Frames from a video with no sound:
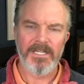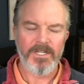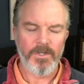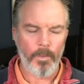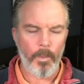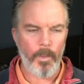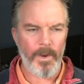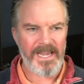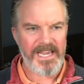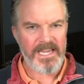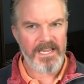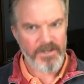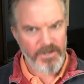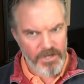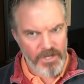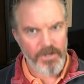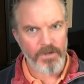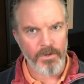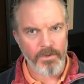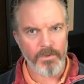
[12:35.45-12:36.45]
We
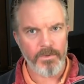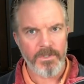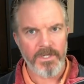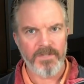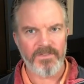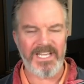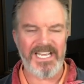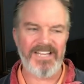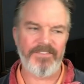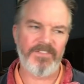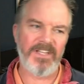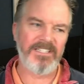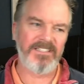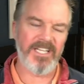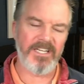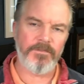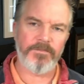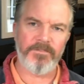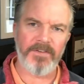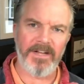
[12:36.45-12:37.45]
knew that if they
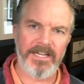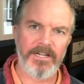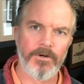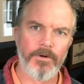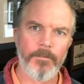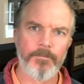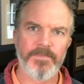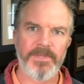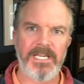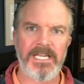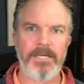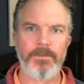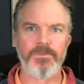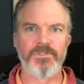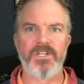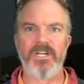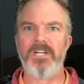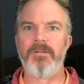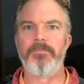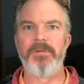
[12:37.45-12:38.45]
did fail, it
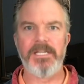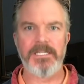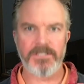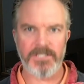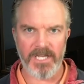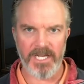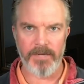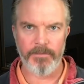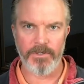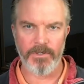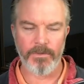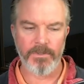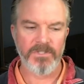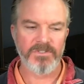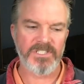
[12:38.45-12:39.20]
was going to be terminal.